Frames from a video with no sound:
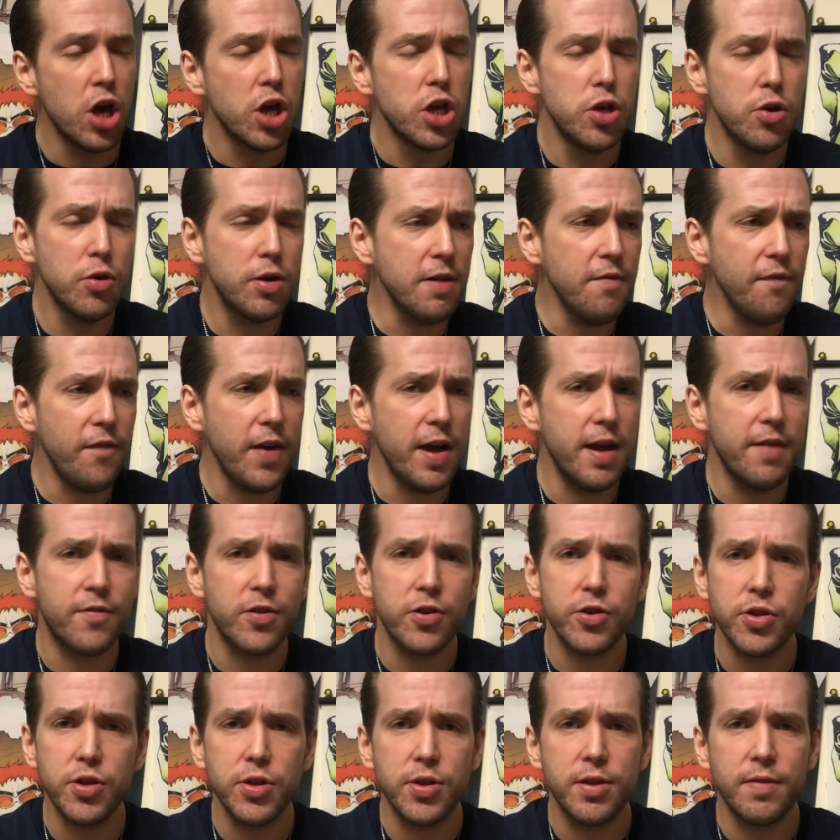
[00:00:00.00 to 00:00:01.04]
You can find
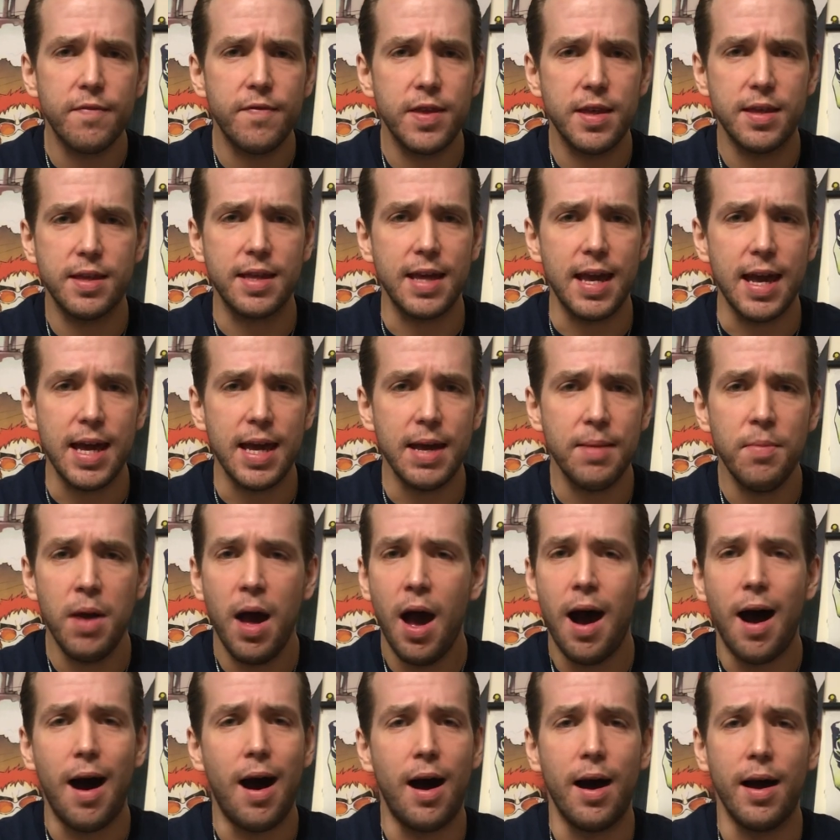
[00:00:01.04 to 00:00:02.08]
versions of this game
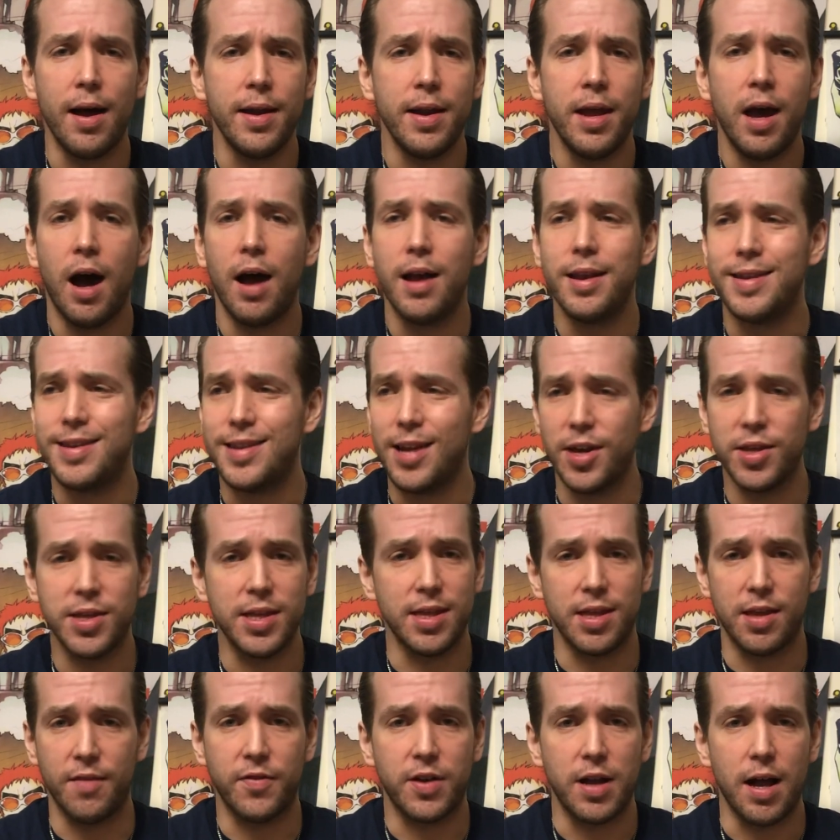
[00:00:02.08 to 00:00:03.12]
on
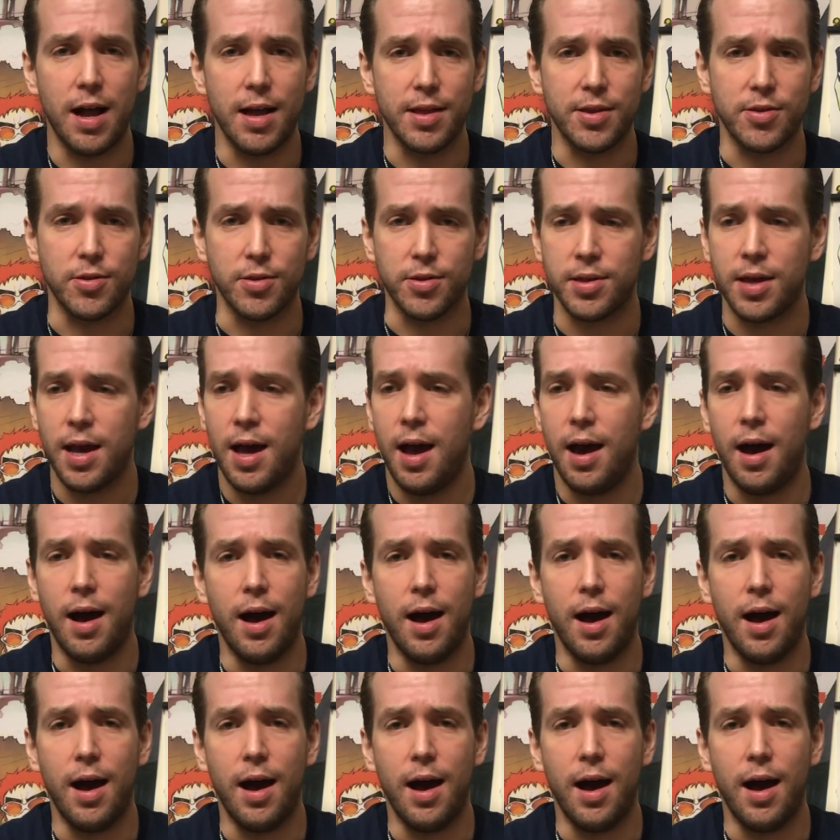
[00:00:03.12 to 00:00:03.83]
dozens of consoles.